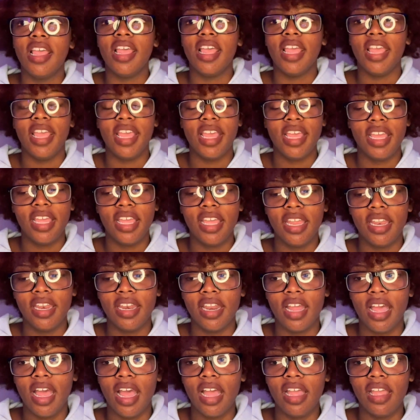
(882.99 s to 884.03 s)
And
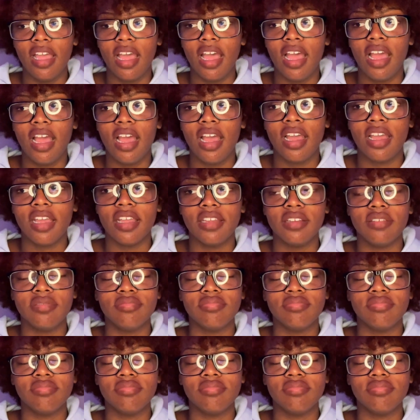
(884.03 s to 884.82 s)
I